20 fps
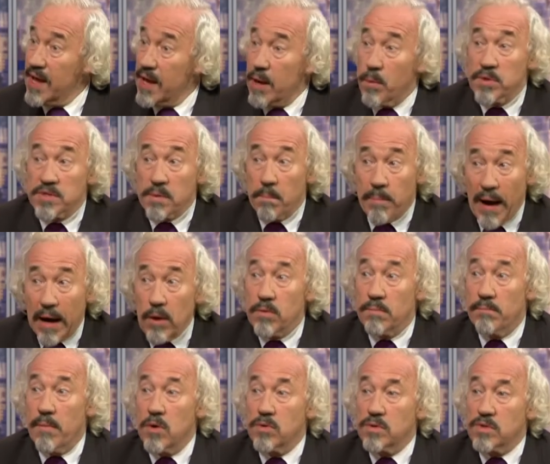It was
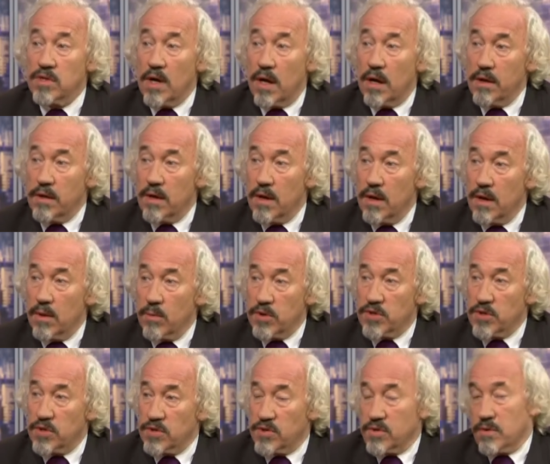about Mozart,
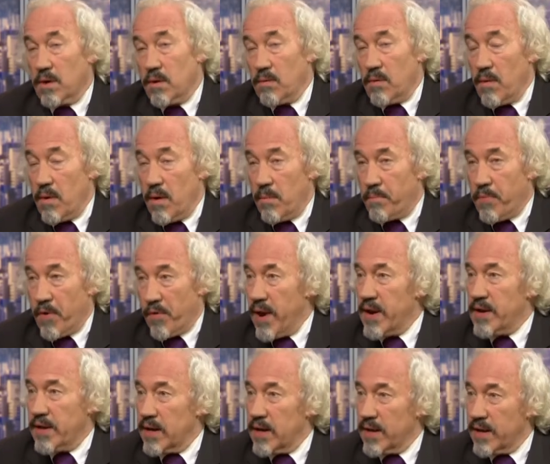which is a
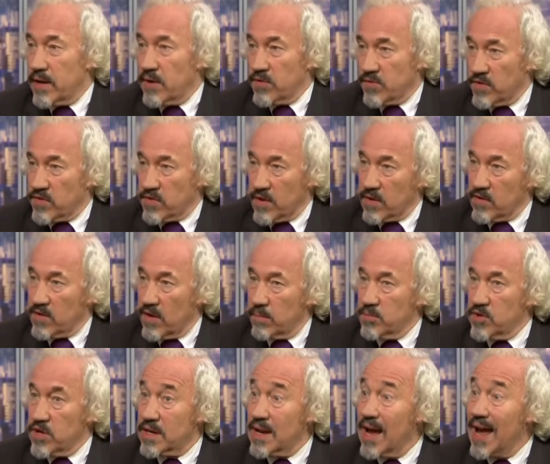perennially interesting
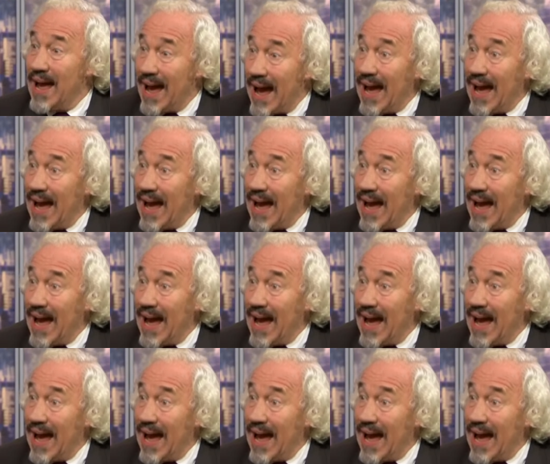subject,